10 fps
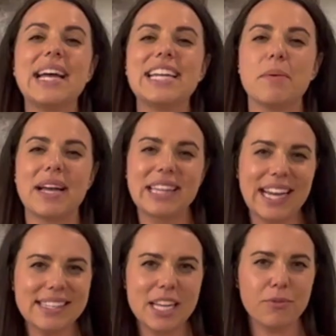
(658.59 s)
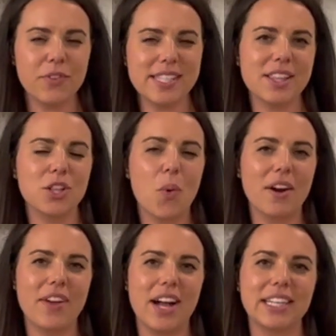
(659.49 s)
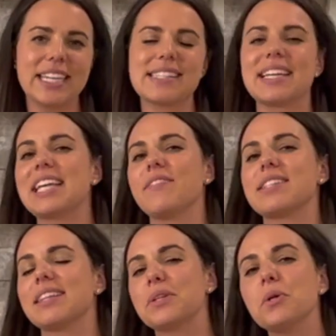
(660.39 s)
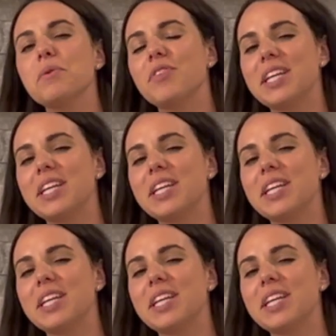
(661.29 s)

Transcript: Now, my last tip for visiting the Loire Valley is going to give us a little bit of an